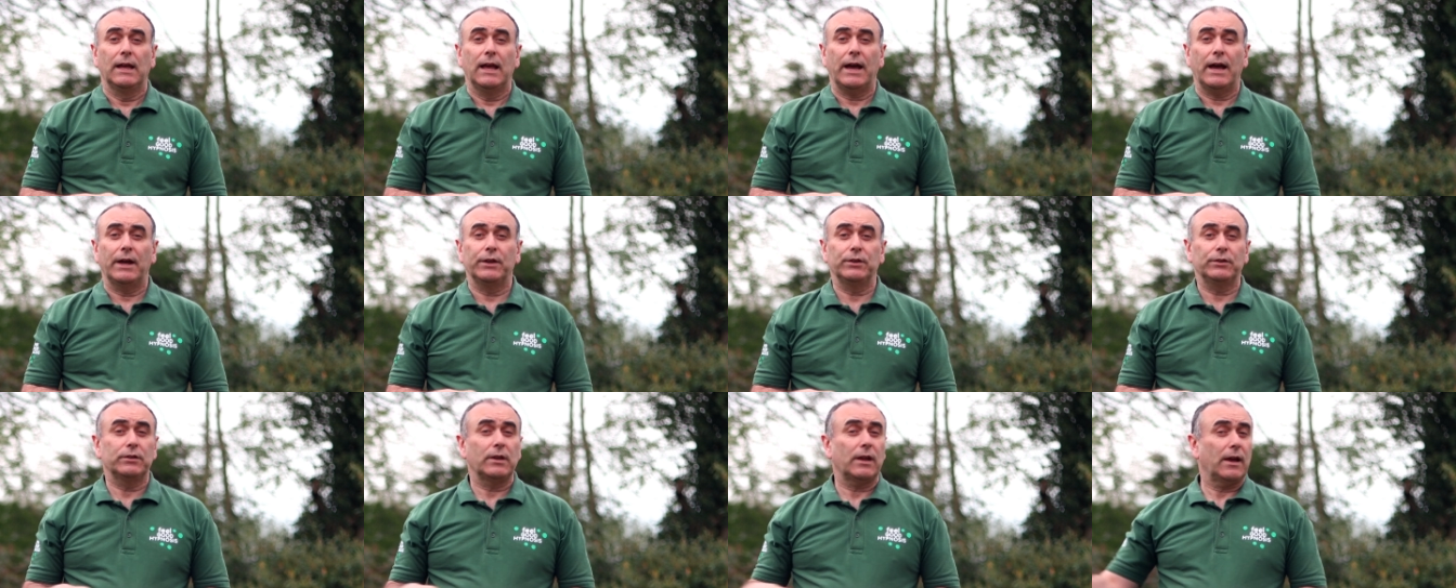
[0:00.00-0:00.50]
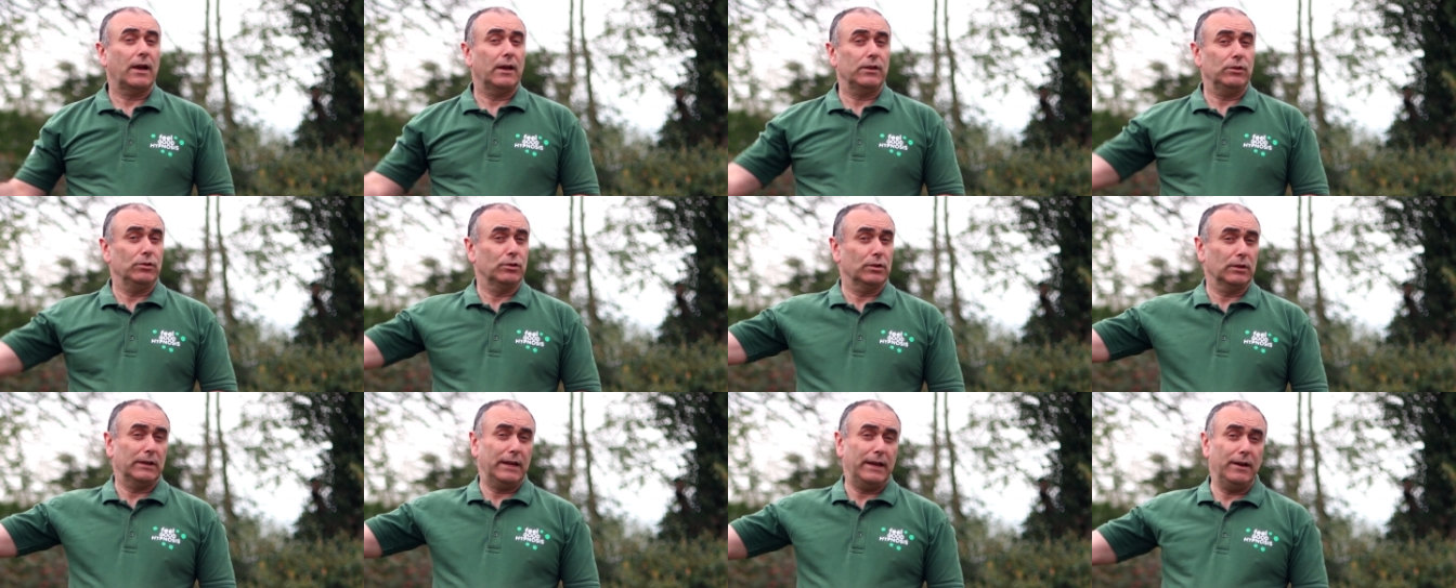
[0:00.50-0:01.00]
and
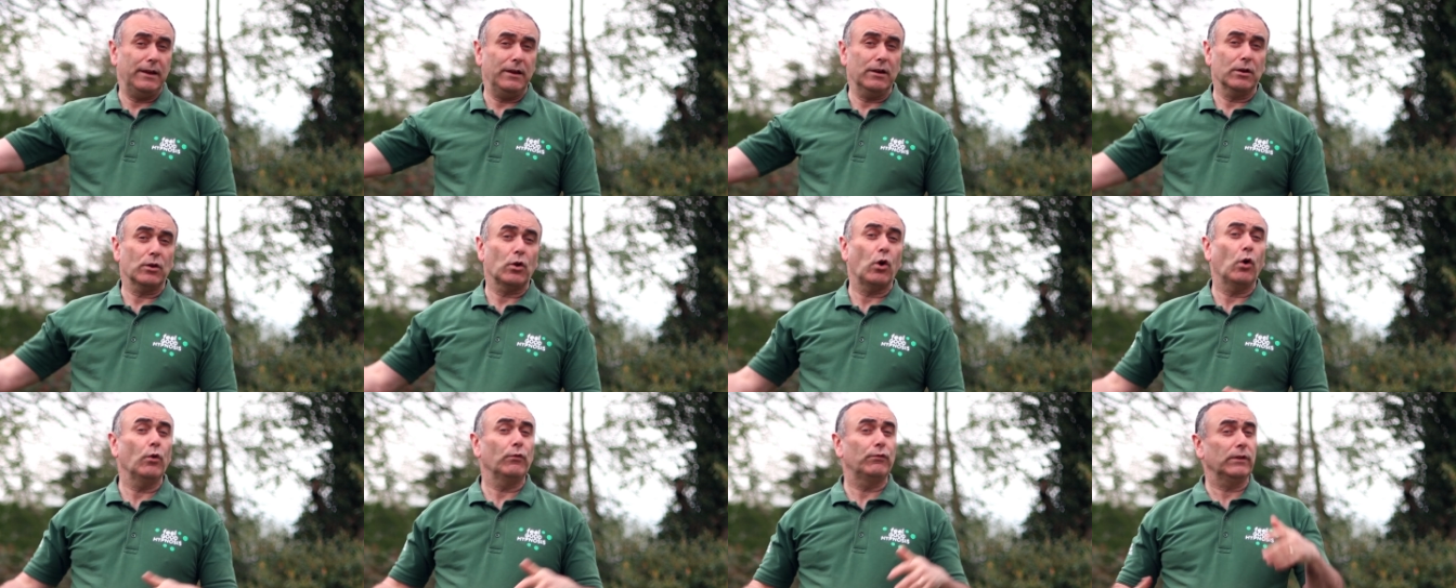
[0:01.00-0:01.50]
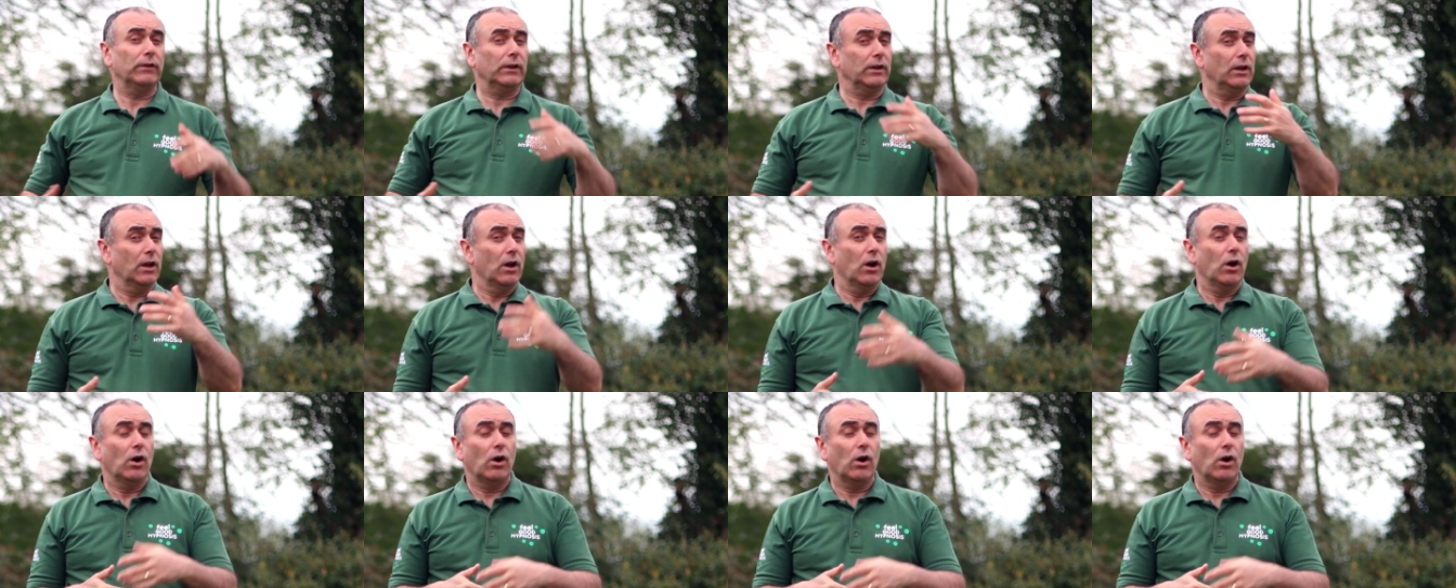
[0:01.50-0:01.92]
you can hear, hopefully